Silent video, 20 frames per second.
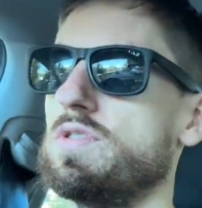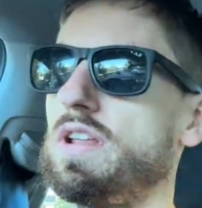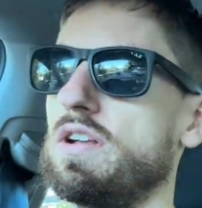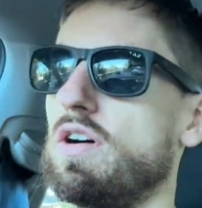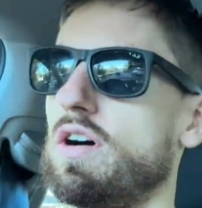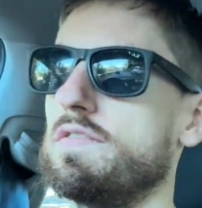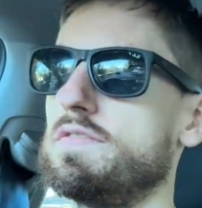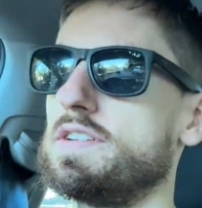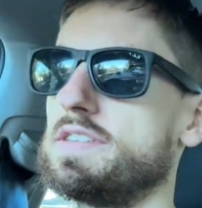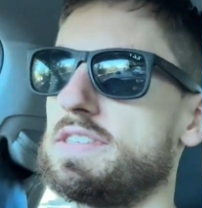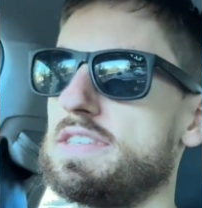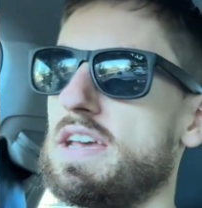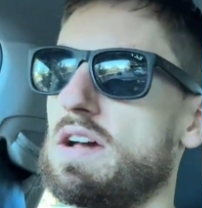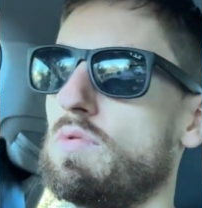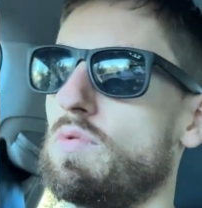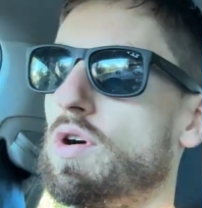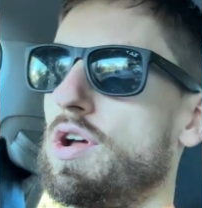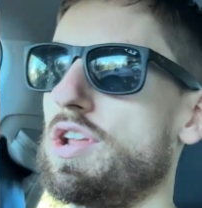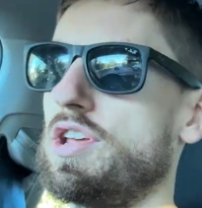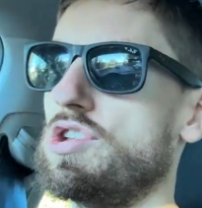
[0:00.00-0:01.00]
and obviously I
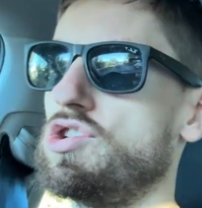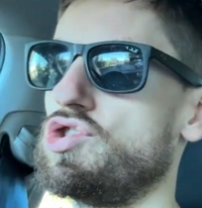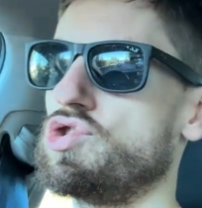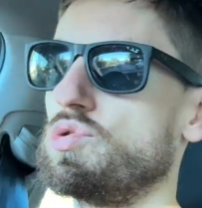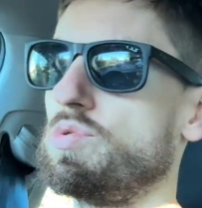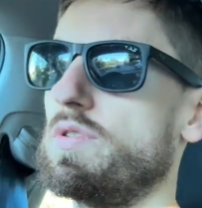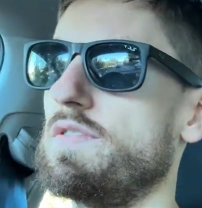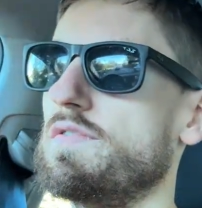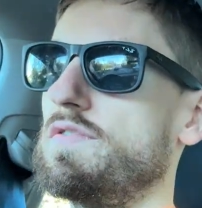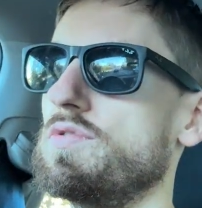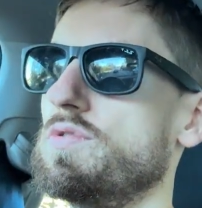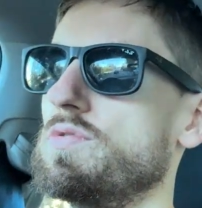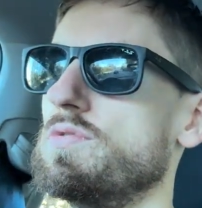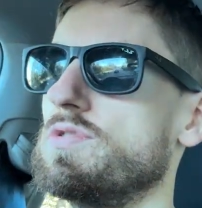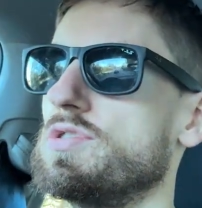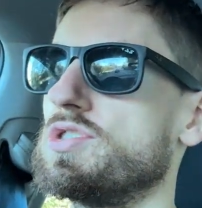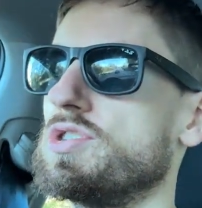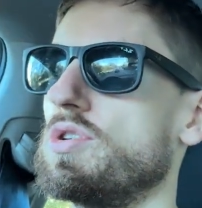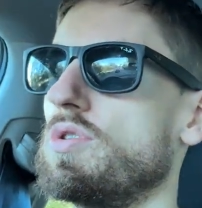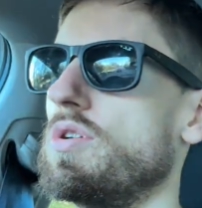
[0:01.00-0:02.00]
want to enjoy
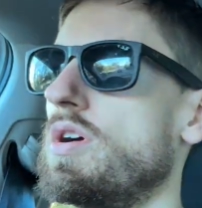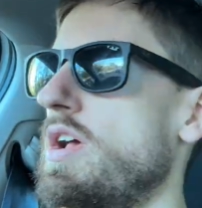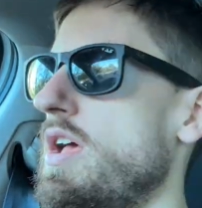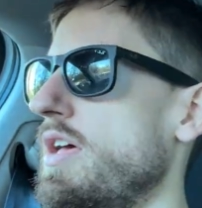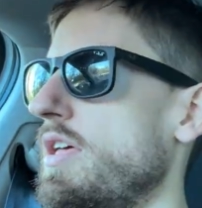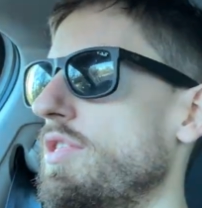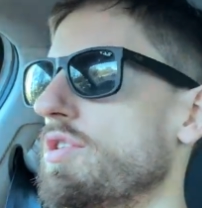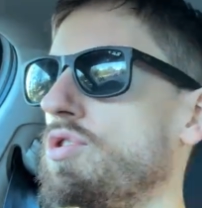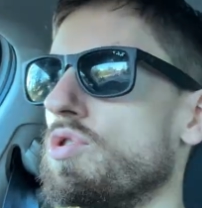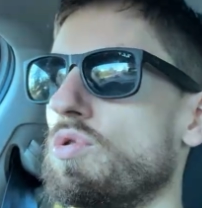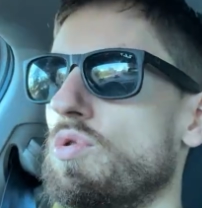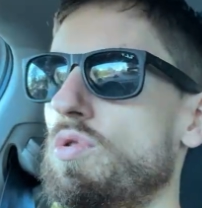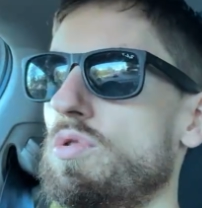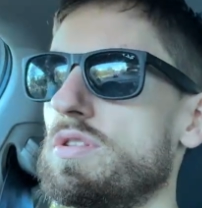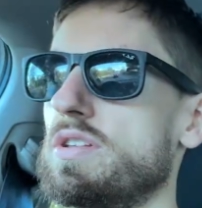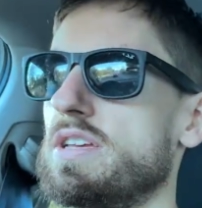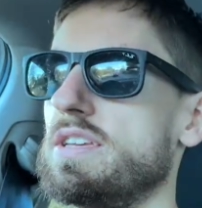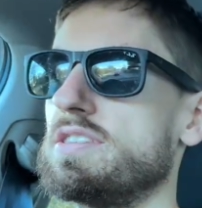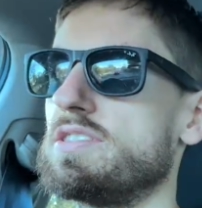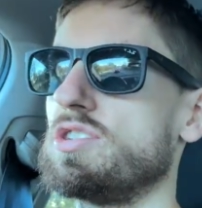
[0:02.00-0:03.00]
food. So the
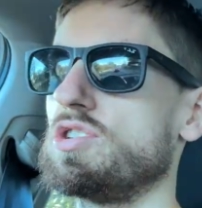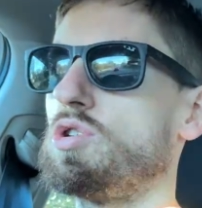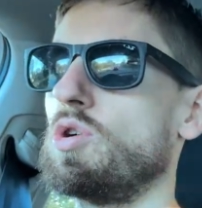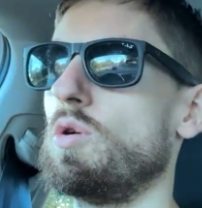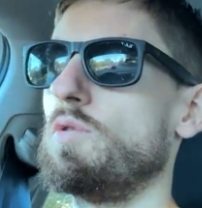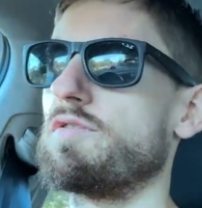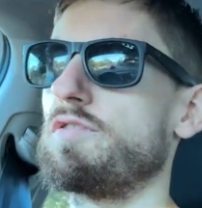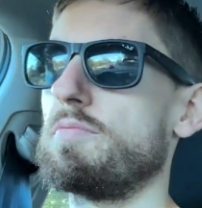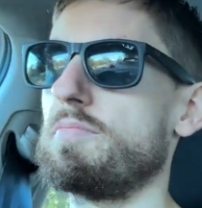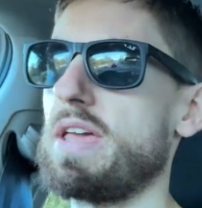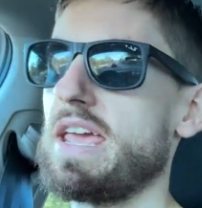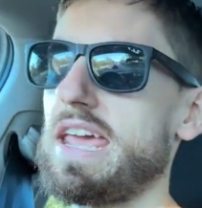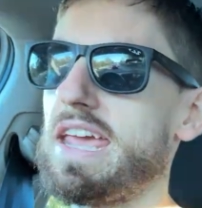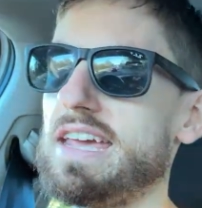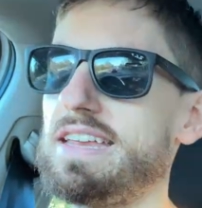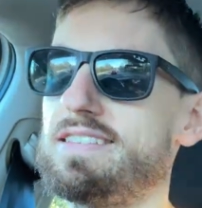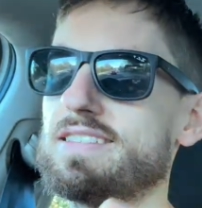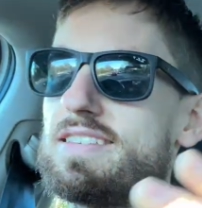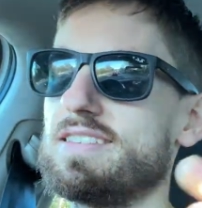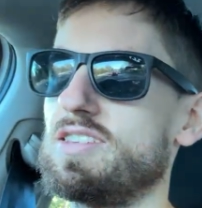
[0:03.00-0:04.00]
goal is to go from
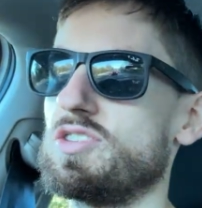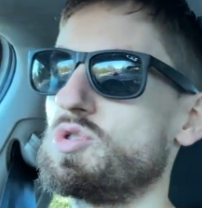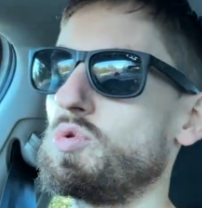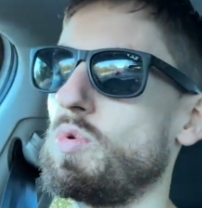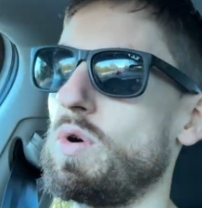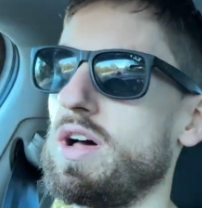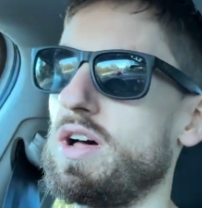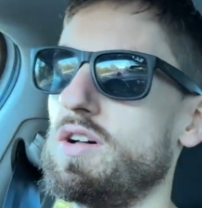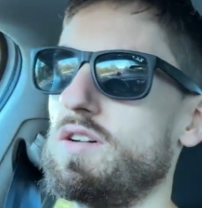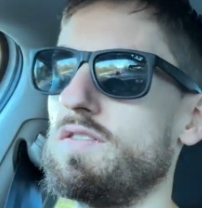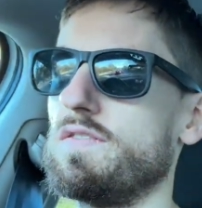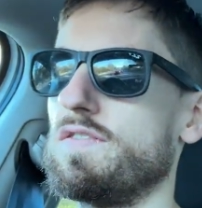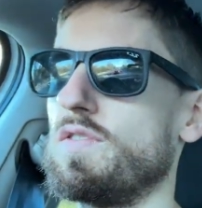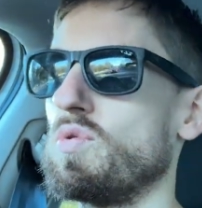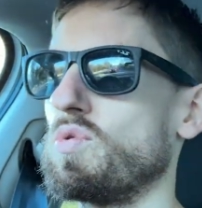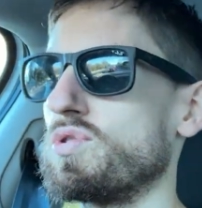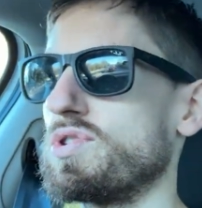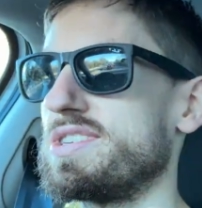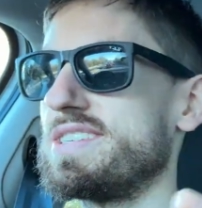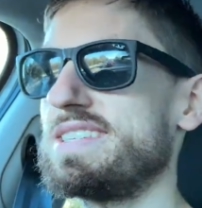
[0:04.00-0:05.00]
8 to
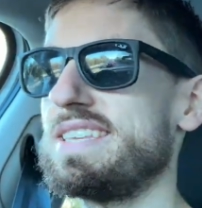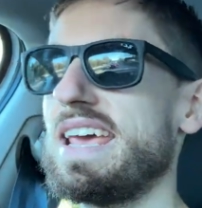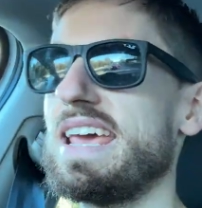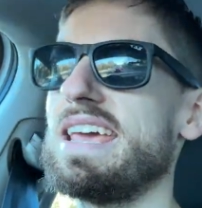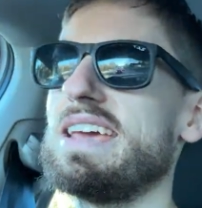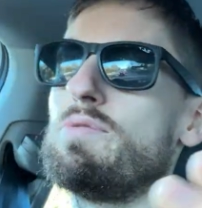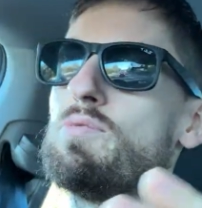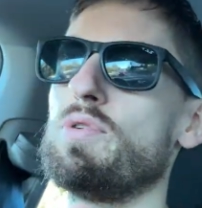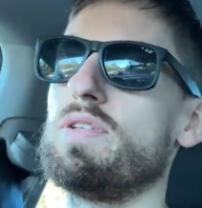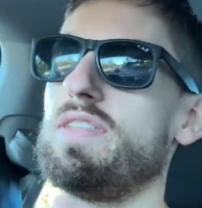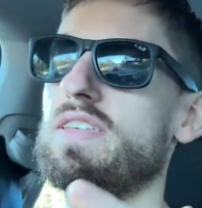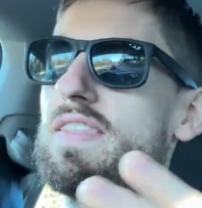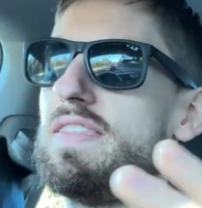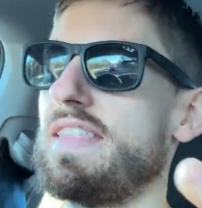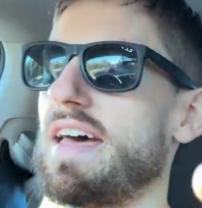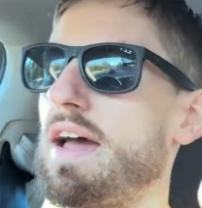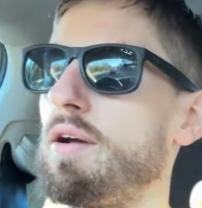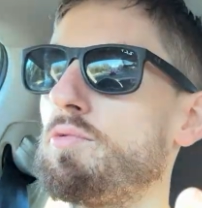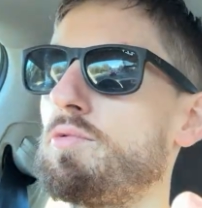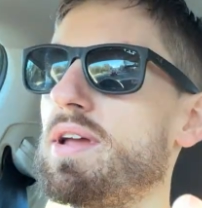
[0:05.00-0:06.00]
12 or stay within
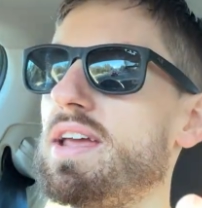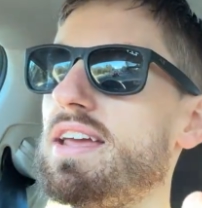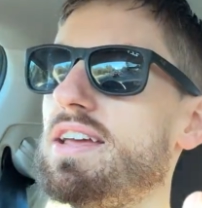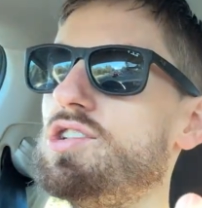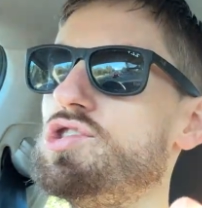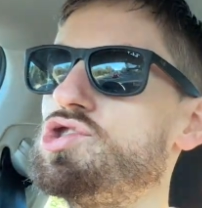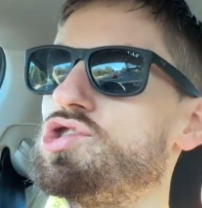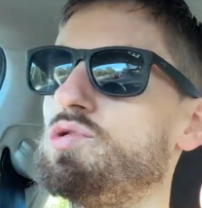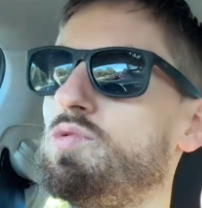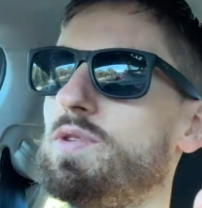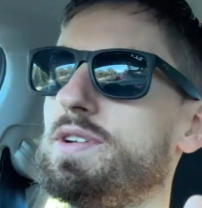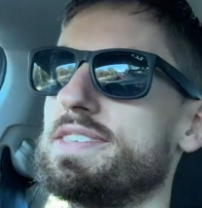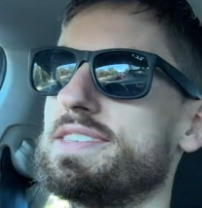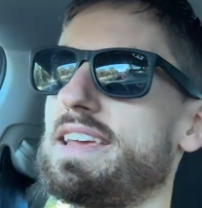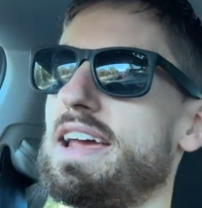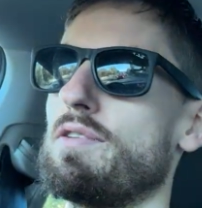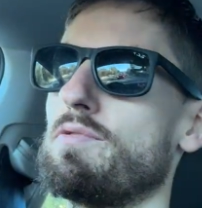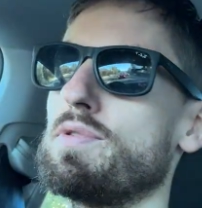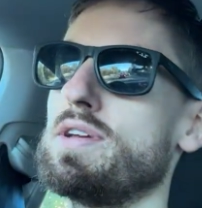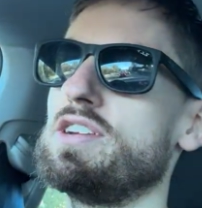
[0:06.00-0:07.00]
that range. Once
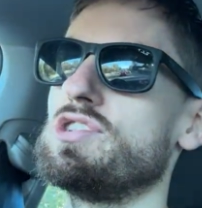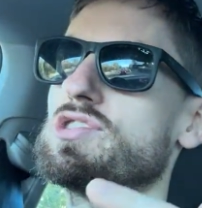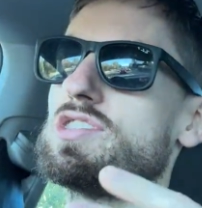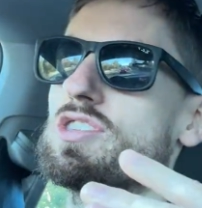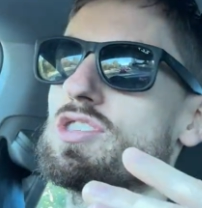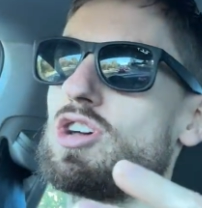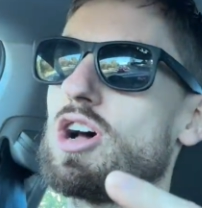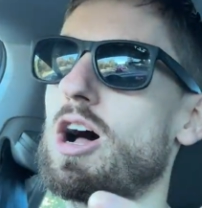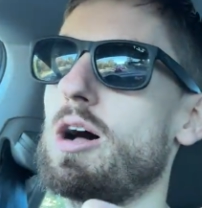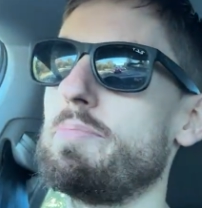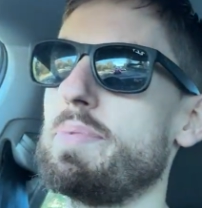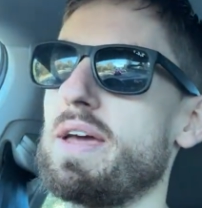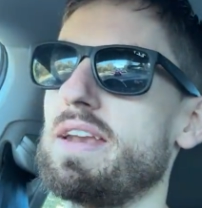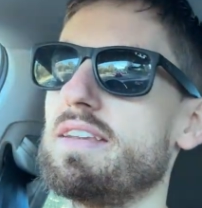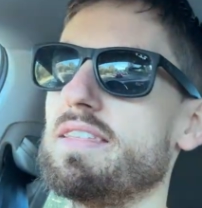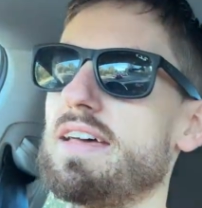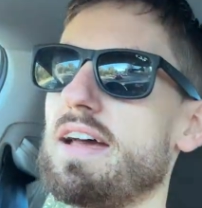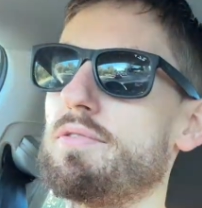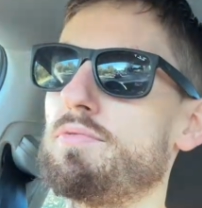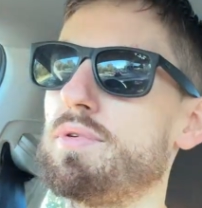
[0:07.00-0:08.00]
I reach the top
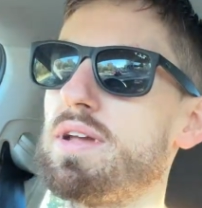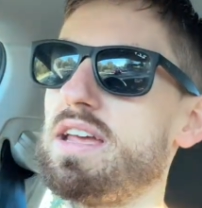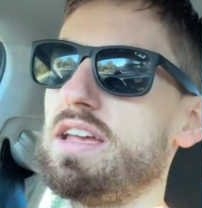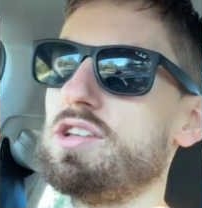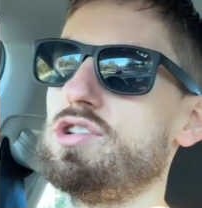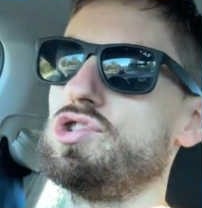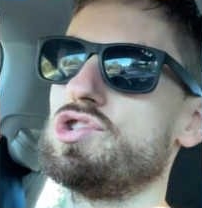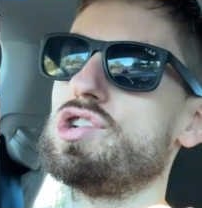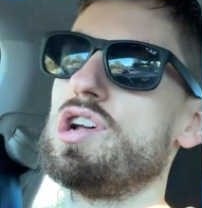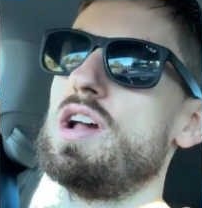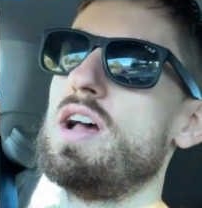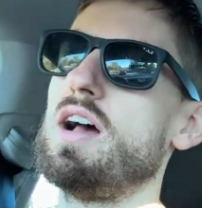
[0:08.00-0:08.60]
end of that range,